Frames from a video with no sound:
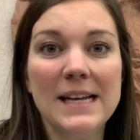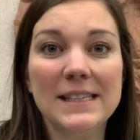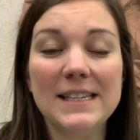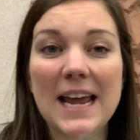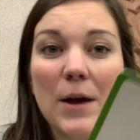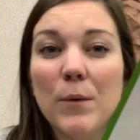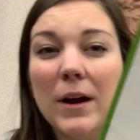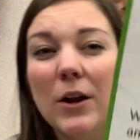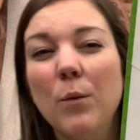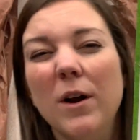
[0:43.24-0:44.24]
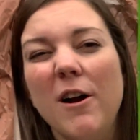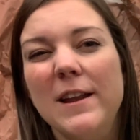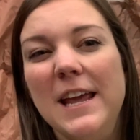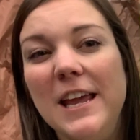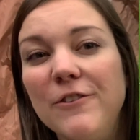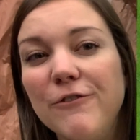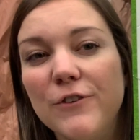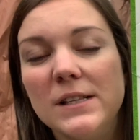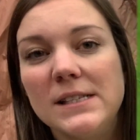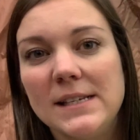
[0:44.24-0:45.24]
today we're going to work on
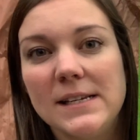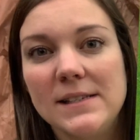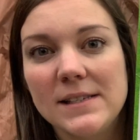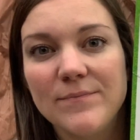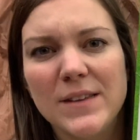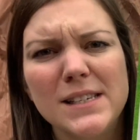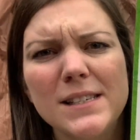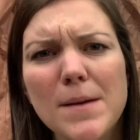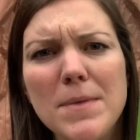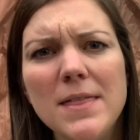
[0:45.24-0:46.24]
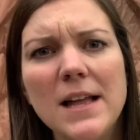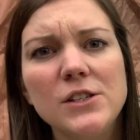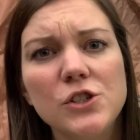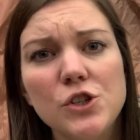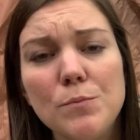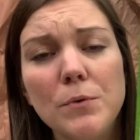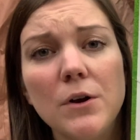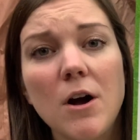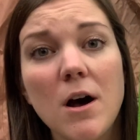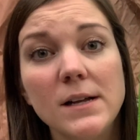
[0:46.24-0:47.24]
inferences. This is something that
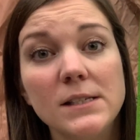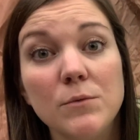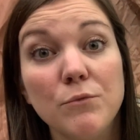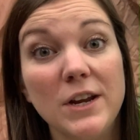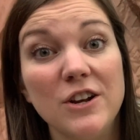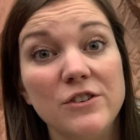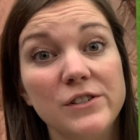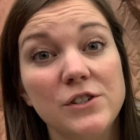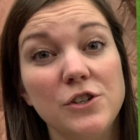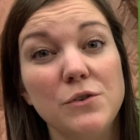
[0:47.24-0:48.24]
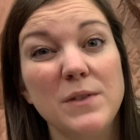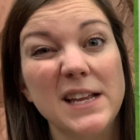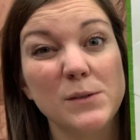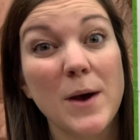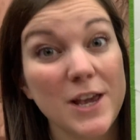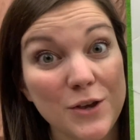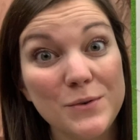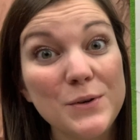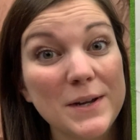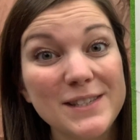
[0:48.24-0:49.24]
super awesome readers do. That's why you
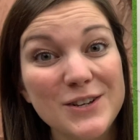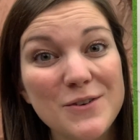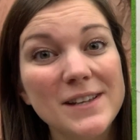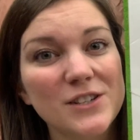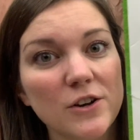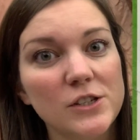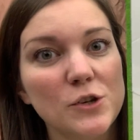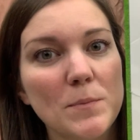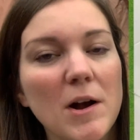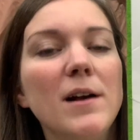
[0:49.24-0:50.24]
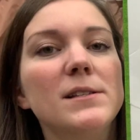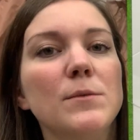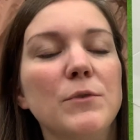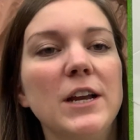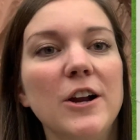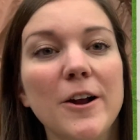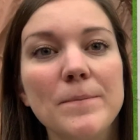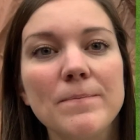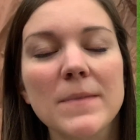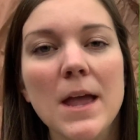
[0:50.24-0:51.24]
do it too, because you're a super awesome reader.
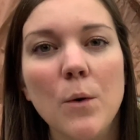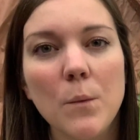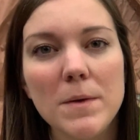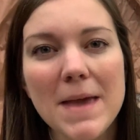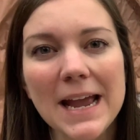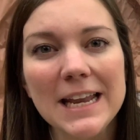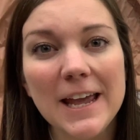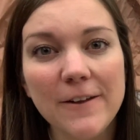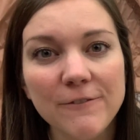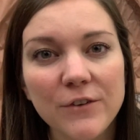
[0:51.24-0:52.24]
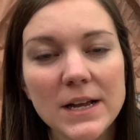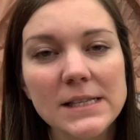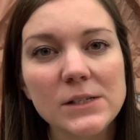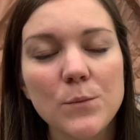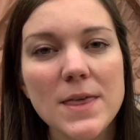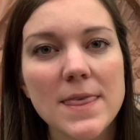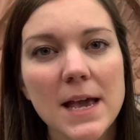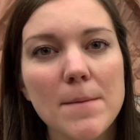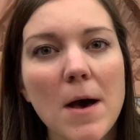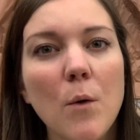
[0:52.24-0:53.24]
When we make an inference, we
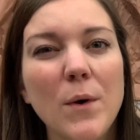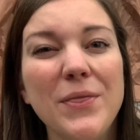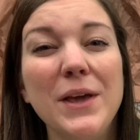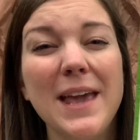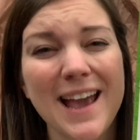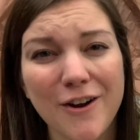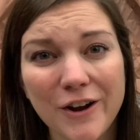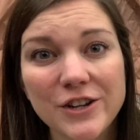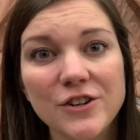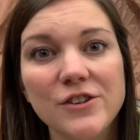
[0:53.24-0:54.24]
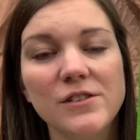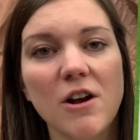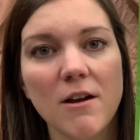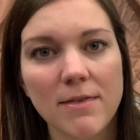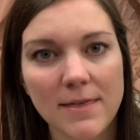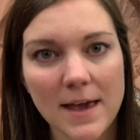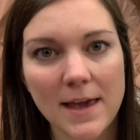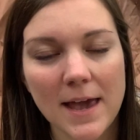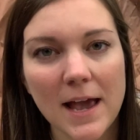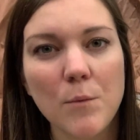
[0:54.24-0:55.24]
think about what the characters are
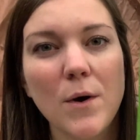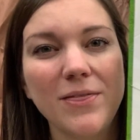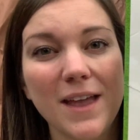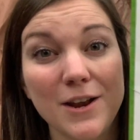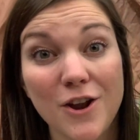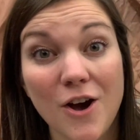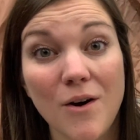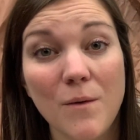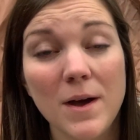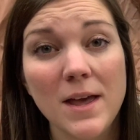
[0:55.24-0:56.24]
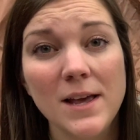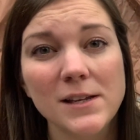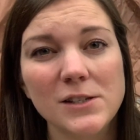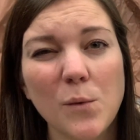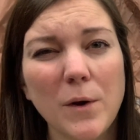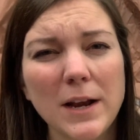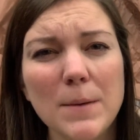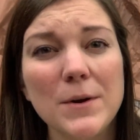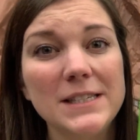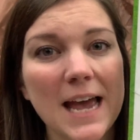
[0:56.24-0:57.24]
thinking and what they know. So we're going to
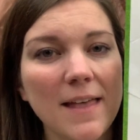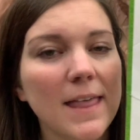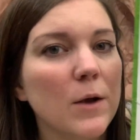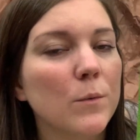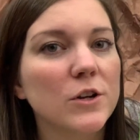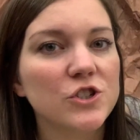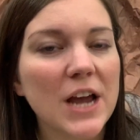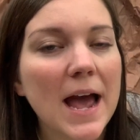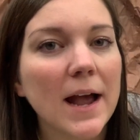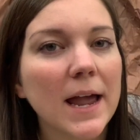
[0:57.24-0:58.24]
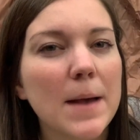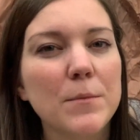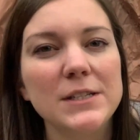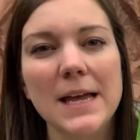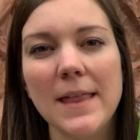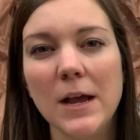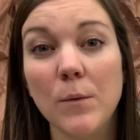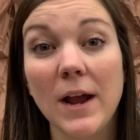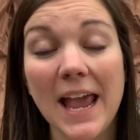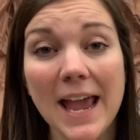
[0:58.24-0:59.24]
pretend like we're Jack and pretend like
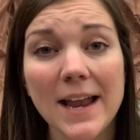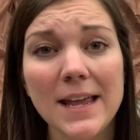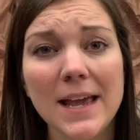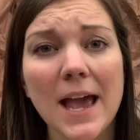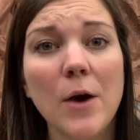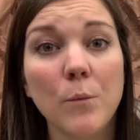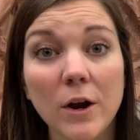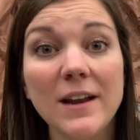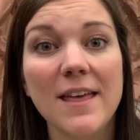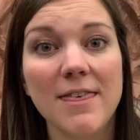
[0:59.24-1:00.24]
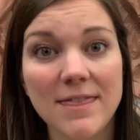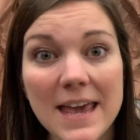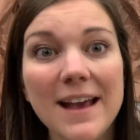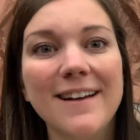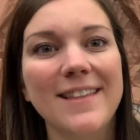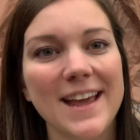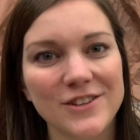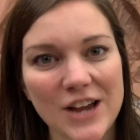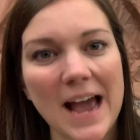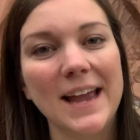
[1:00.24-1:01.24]
we're Annie, and we're going to think like
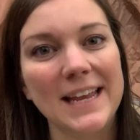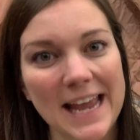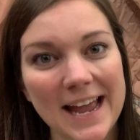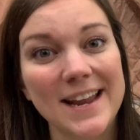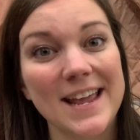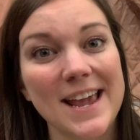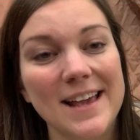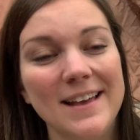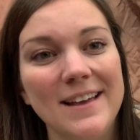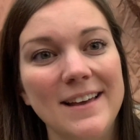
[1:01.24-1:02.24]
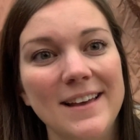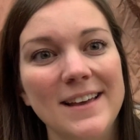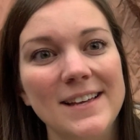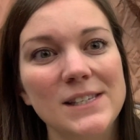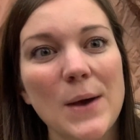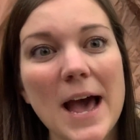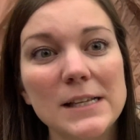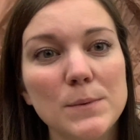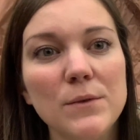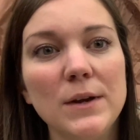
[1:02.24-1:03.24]
Jack and Annie. So as
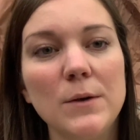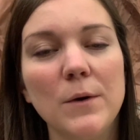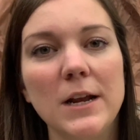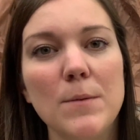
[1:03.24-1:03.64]
we read, we're going to